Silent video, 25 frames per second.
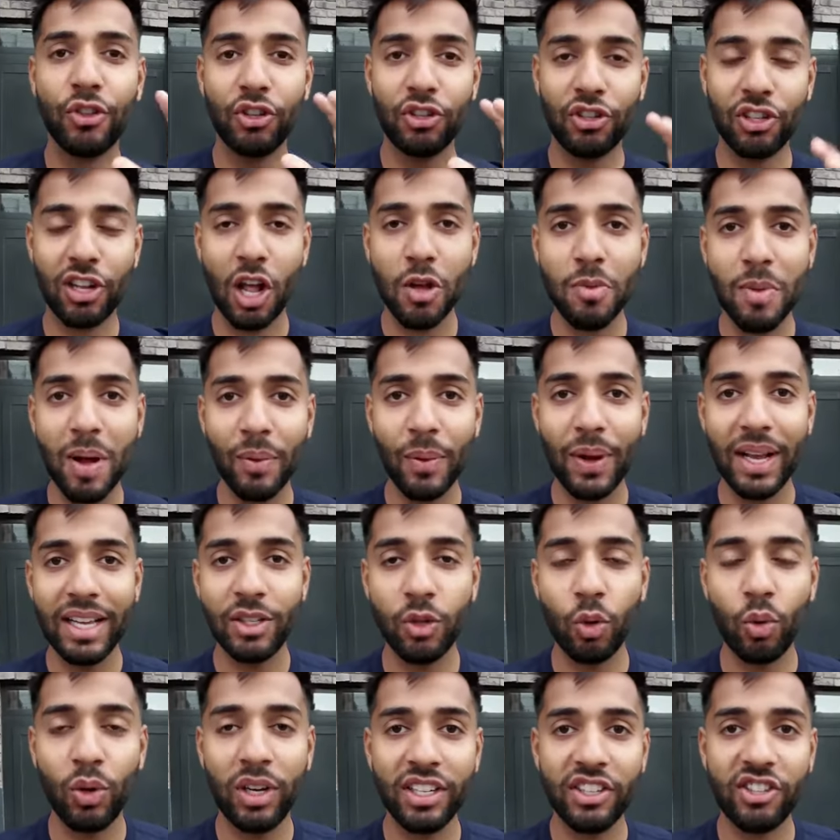the slow-mo
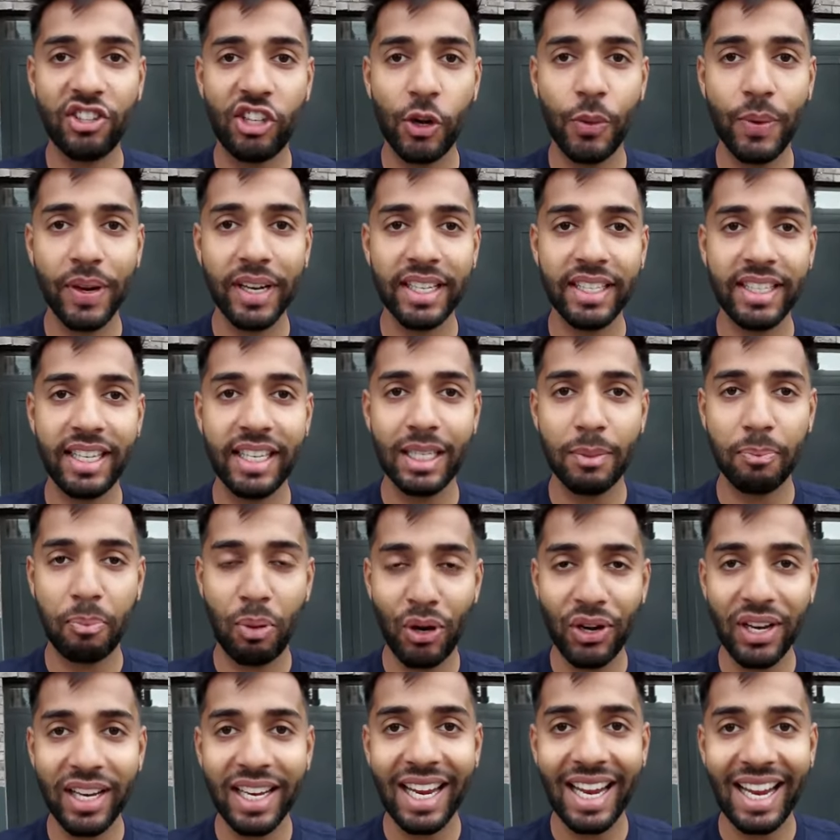is all it's doing is it's
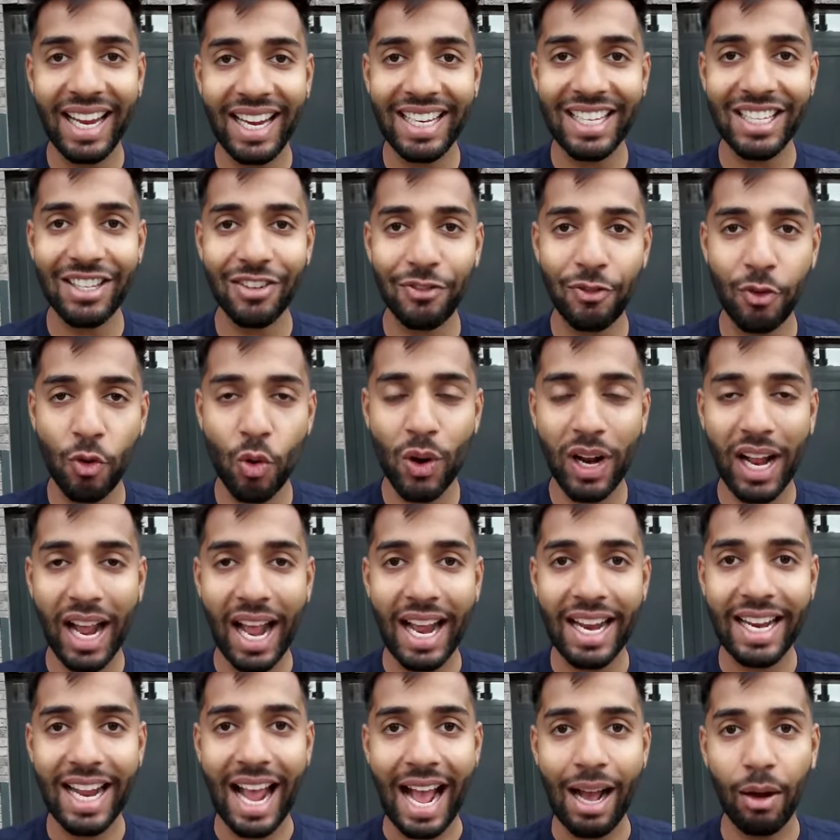putting it into
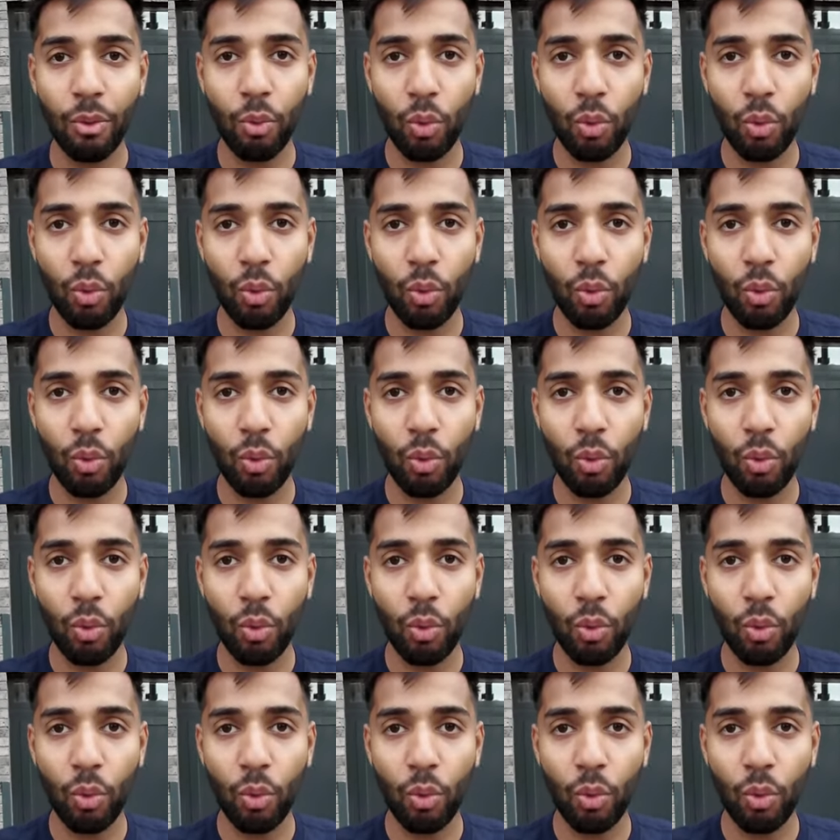4K at